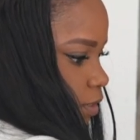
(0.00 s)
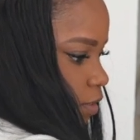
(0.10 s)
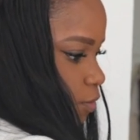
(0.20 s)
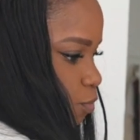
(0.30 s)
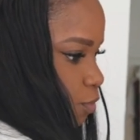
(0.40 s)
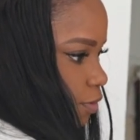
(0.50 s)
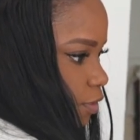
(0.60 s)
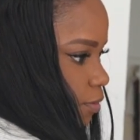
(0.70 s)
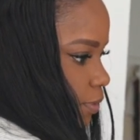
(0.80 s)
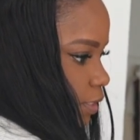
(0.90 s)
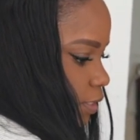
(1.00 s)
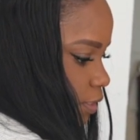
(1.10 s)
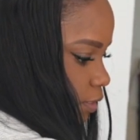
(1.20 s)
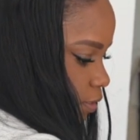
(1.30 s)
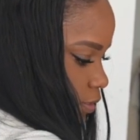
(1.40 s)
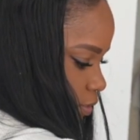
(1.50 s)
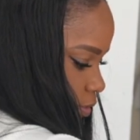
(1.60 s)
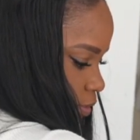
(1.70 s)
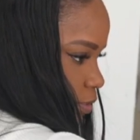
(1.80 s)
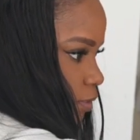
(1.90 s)
of want him getting
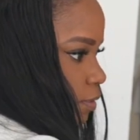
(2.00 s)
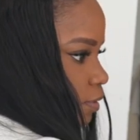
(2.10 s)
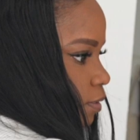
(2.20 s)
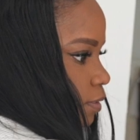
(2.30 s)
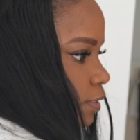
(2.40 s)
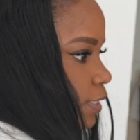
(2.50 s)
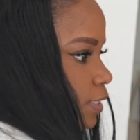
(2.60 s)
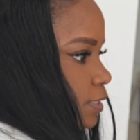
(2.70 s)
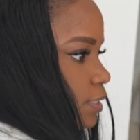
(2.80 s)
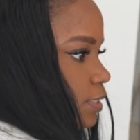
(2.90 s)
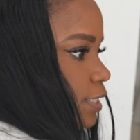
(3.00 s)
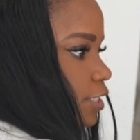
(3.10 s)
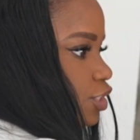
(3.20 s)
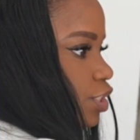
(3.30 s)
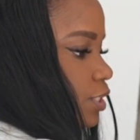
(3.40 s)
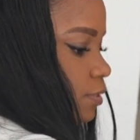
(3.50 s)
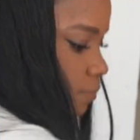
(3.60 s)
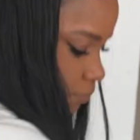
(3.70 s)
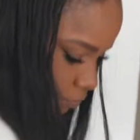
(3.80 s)
Dean's attention